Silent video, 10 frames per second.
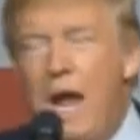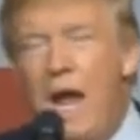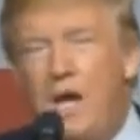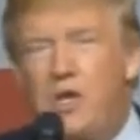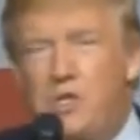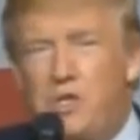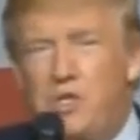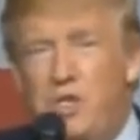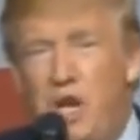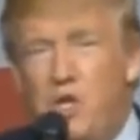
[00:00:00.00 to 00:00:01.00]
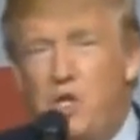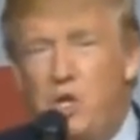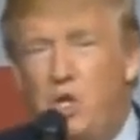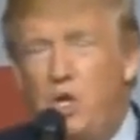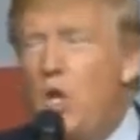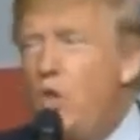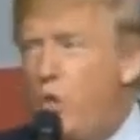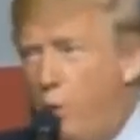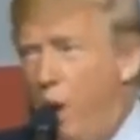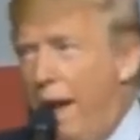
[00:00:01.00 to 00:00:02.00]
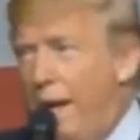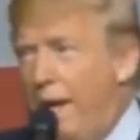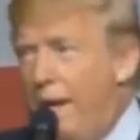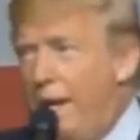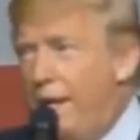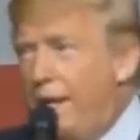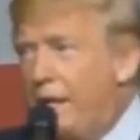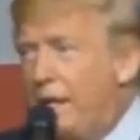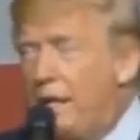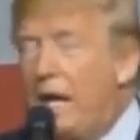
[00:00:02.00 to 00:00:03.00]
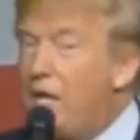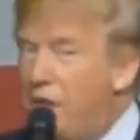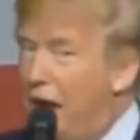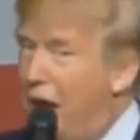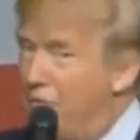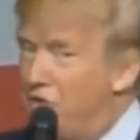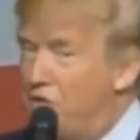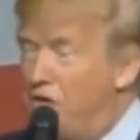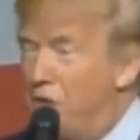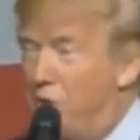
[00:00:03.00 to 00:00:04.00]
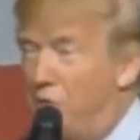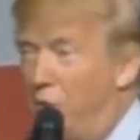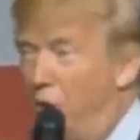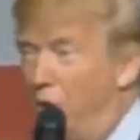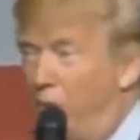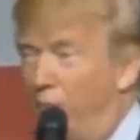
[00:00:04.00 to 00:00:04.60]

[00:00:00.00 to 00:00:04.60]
existential threat, like they haven't seen before.